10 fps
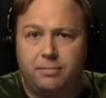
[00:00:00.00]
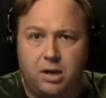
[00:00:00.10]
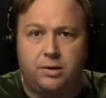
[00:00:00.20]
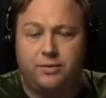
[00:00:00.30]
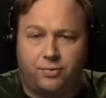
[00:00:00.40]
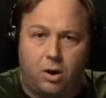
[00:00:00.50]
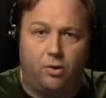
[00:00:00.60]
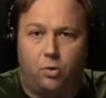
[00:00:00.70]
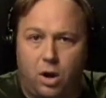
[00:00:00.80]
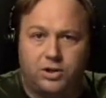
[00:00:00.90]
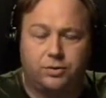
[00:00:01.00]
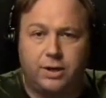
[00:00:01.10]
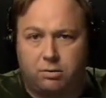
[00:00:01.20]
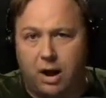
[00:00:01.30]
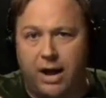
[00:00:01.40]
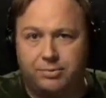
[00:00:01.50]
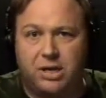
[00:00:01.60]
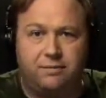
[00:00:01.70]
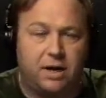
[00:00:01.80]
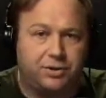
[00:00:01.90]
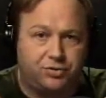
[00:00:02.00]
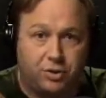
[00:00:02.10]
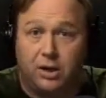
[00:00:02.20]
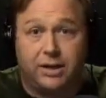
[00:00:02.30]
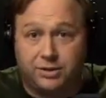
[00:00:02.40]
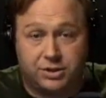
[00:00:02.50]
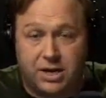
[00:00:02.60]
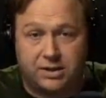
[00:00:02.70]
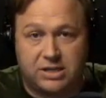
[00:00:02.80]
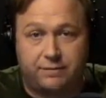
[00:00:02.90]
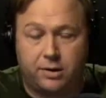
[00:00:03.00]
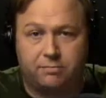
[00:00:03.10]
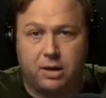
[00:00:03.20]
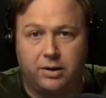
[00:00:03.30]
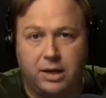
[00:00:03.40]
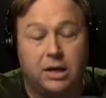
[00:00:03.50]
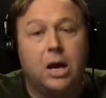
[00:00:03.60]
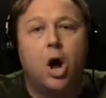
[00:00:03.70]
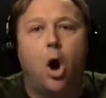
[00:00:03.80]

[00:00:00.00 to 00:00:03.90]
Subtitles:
immunity for all the Wall Street crimes, give us trillions, it's not 700 billion,